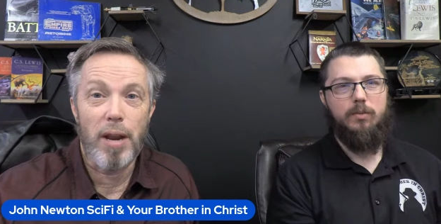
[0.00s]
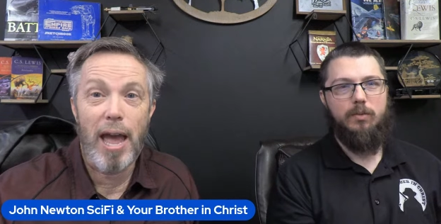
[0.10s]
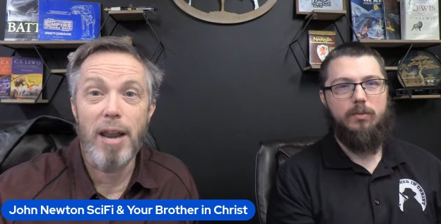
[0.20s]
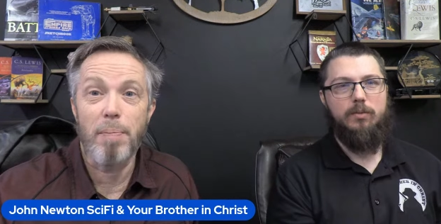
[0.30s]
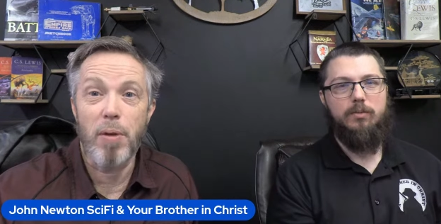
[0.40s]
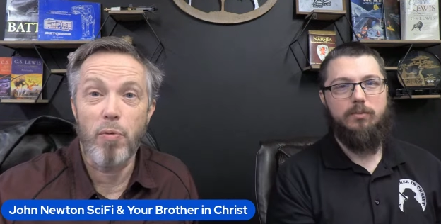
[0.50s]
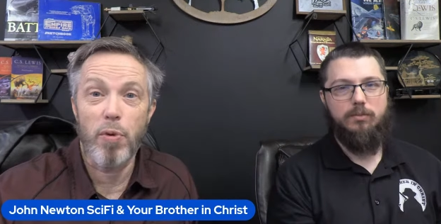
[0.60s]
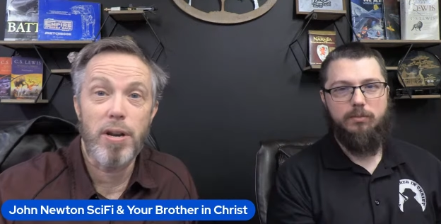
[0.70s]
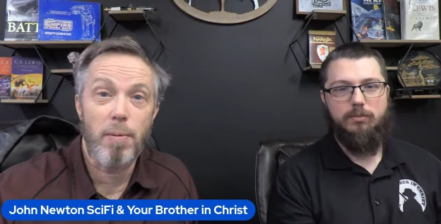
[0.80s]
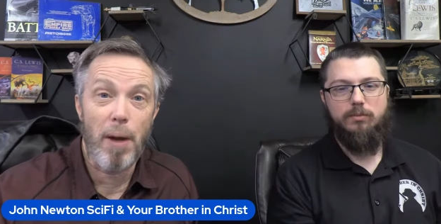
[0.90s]
Speaker 1: But had it been
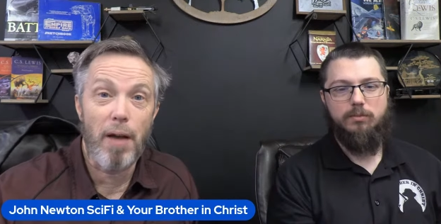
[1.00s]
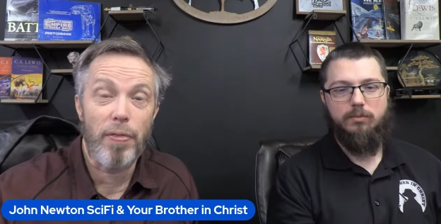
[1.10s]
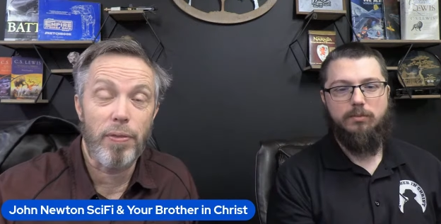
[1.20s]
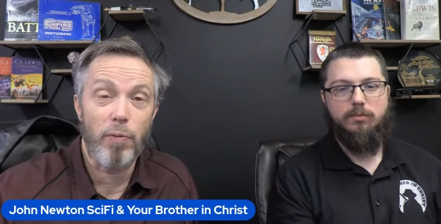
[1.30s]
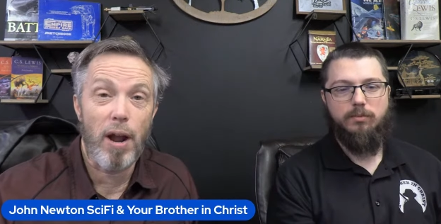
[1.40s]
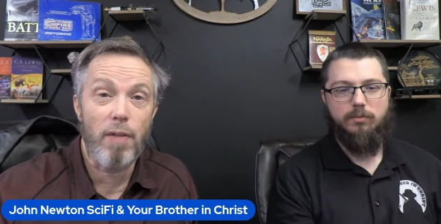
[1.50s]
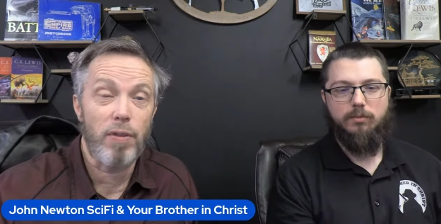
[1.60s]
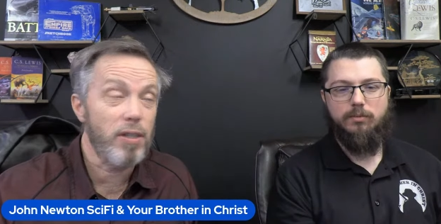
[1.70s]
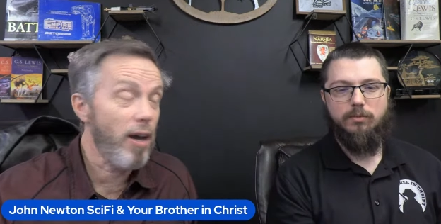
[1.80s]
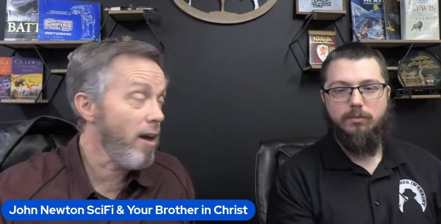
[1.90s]
written about around
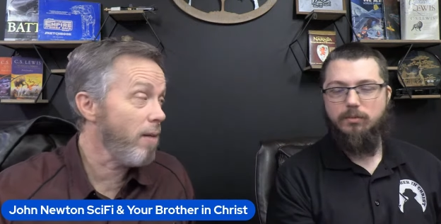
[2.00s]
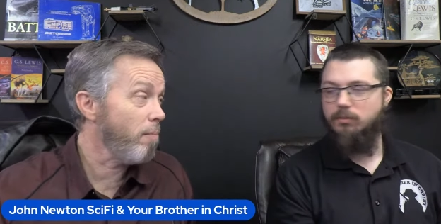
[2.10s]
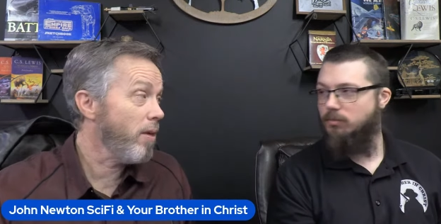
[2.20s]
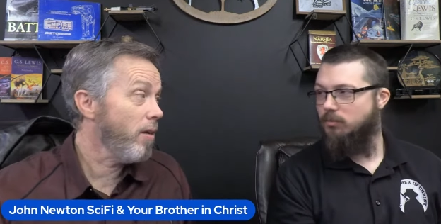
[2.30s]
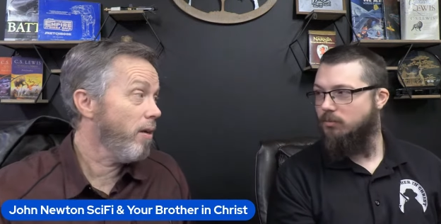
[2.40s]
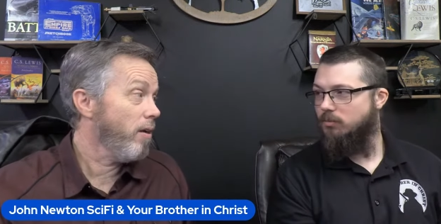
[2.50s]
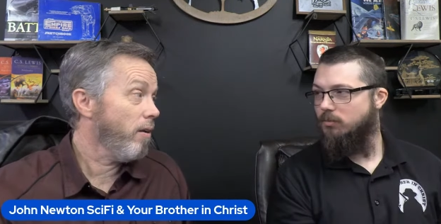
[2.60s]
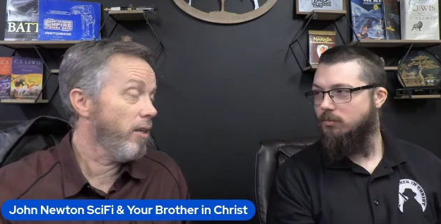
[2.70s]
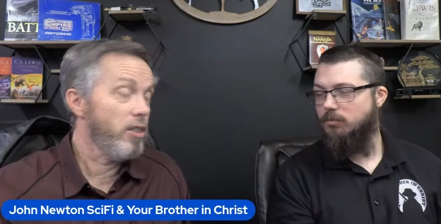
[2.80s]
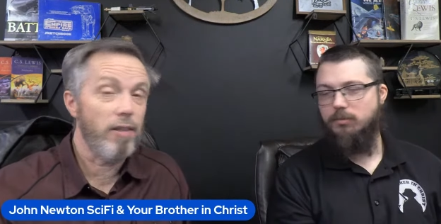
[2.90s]
the time
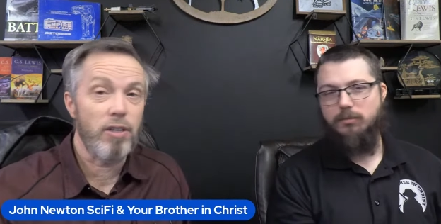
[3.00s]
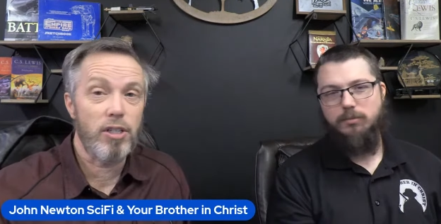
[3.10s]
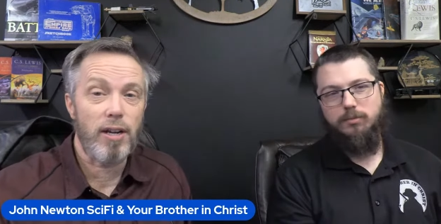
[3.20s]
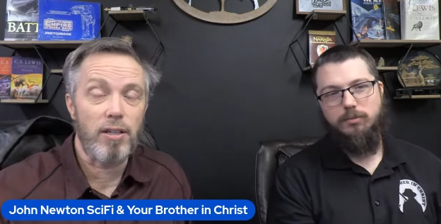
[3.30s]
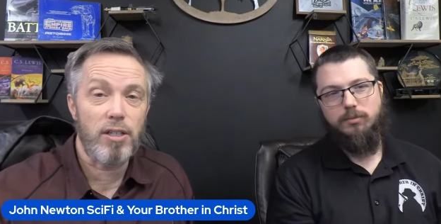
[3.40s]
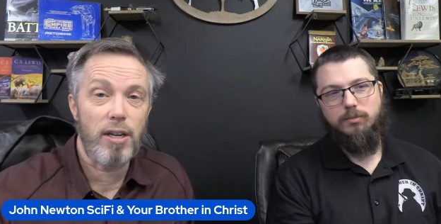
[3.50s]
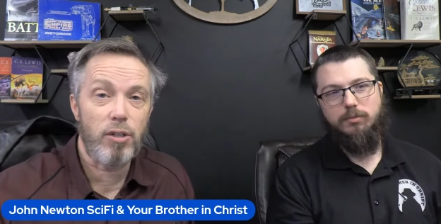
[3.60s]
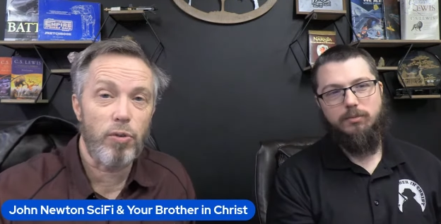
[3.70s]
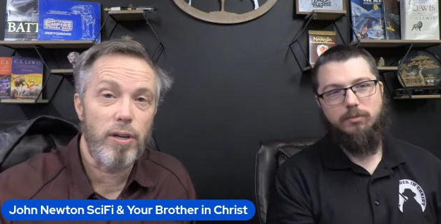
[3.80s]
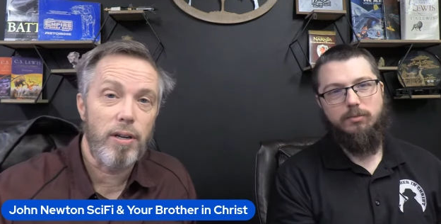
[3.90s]
let's say the second
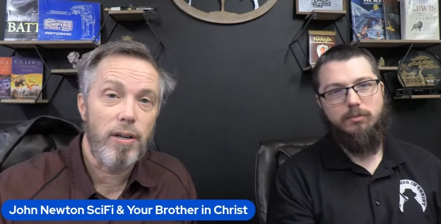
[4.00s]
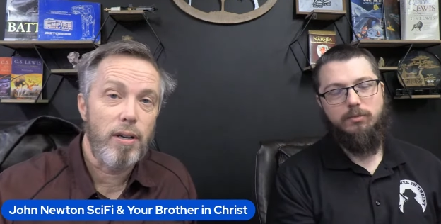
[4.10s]
century,